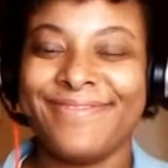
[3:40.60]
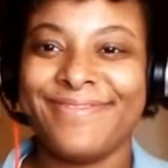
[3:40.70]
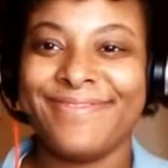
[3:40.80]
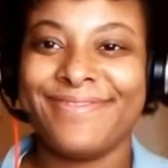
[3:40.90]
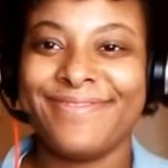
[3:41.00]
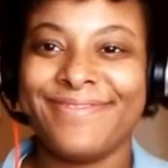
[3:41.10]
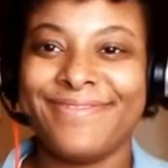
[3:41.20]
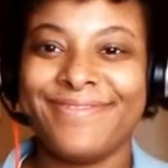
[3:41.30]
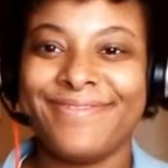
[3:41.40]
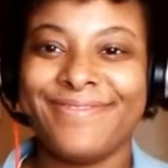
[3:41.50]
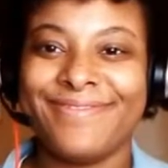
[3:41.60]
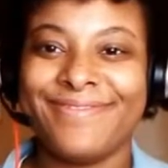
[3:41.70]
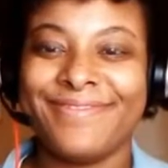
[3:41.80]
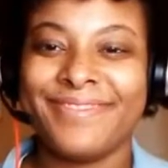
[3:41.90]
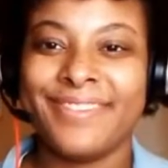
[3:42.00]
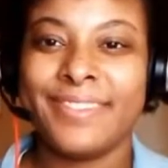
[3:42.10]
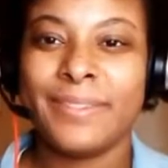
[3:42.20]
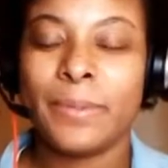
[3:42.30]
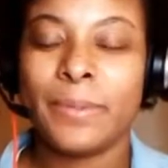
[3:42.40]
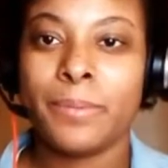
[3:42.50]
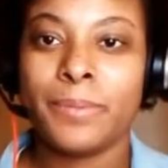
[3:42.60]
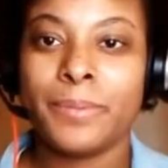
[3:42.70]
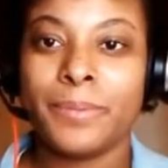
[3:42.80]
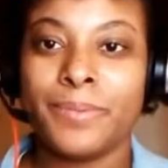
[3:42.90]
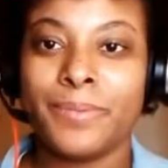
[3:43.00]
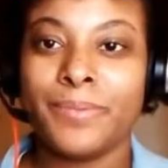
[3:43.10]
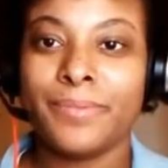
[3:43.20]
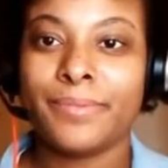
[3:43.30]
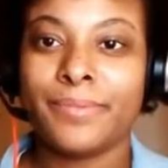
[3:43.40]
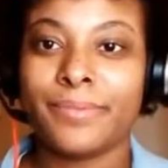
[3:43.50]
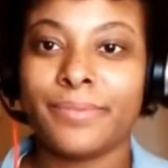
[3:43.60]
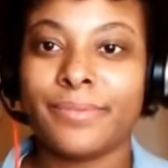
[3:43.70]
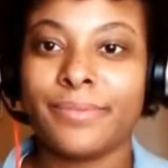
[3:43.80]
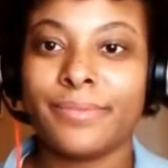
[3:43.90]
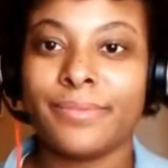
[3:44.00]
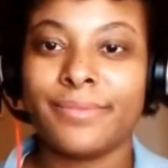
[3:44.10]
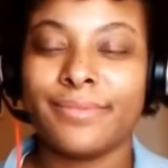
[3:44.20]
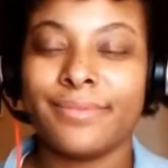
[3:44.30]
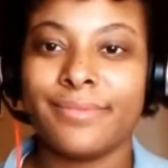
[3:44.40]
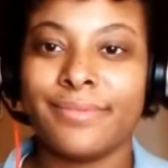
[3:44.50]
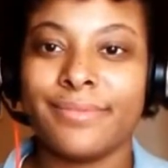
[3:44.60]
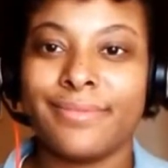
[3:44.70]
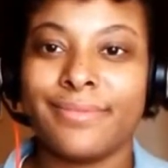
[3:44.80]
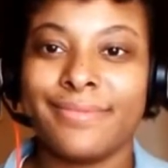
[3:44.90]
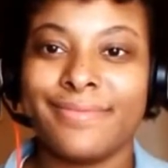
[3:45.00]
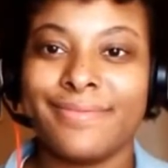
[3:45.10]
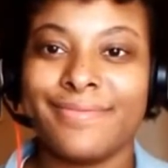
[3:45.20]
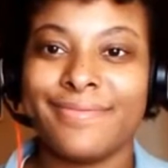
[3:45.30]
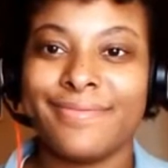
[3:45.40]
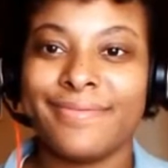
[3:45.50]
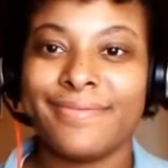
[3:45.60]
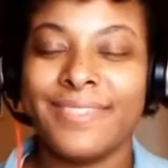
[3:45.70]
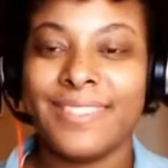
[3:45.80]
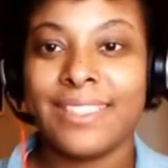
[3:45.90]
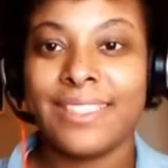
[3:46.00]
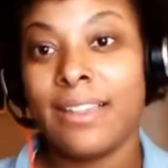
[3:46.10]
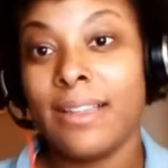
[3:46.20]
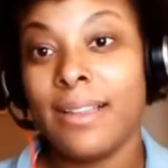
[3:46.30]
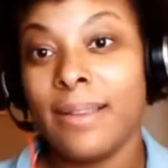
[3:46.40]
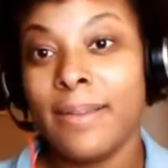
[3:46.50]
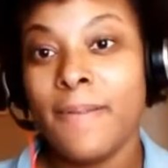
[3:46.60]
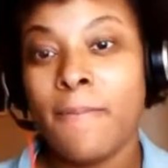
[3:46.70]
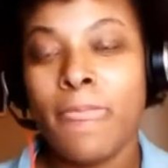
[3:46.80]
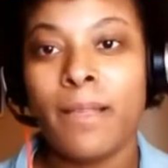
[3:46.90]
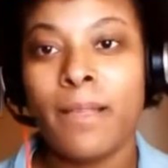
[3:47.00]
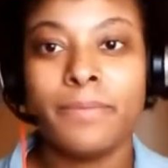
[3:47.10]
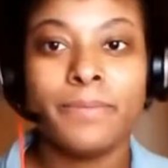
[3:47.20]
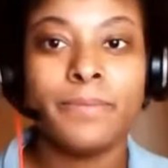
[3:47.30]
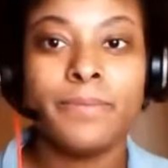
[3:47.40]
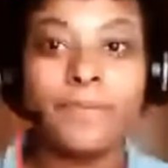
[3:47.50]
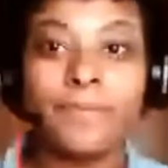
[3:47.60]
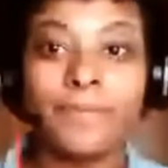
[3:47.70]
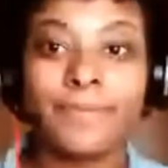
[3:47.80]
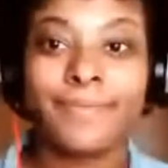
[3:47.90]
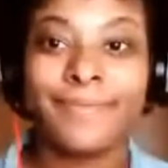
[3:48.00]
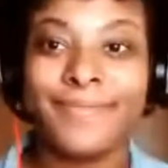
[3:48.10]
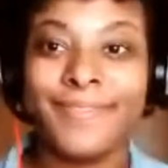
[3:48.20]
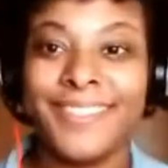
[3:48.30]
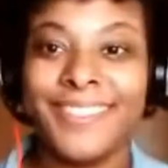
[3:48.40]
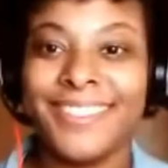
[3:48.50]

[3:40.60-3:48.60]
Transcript: The person shown says nothing.